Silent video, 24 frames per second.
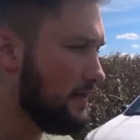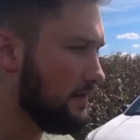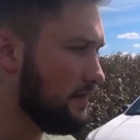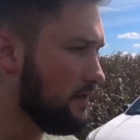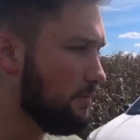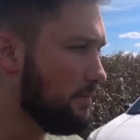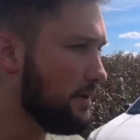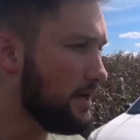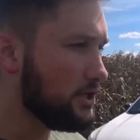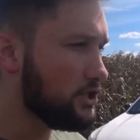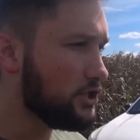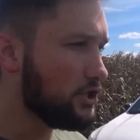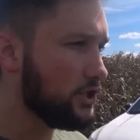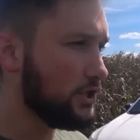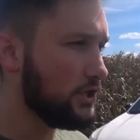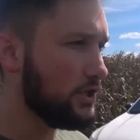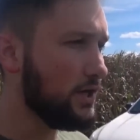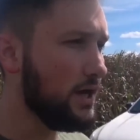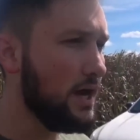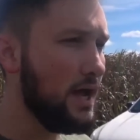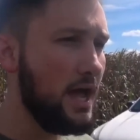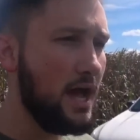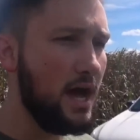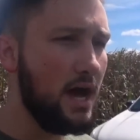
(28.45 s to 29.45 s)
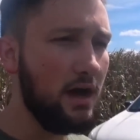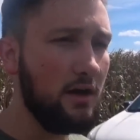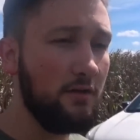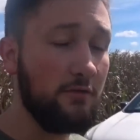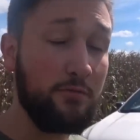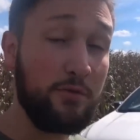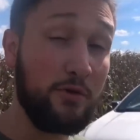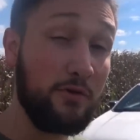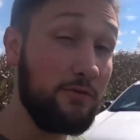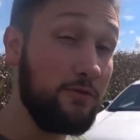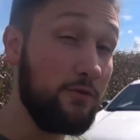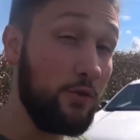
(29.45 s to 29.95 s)
the mixture
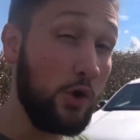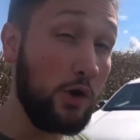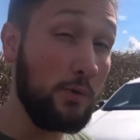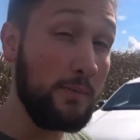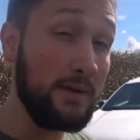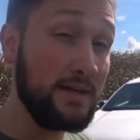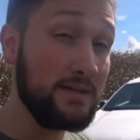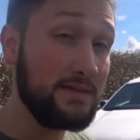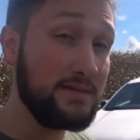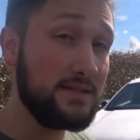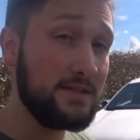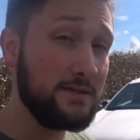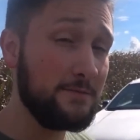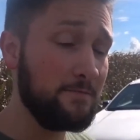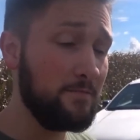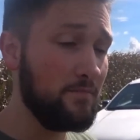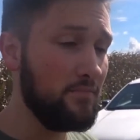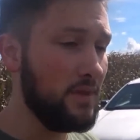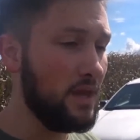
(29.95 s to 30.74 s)
of performance,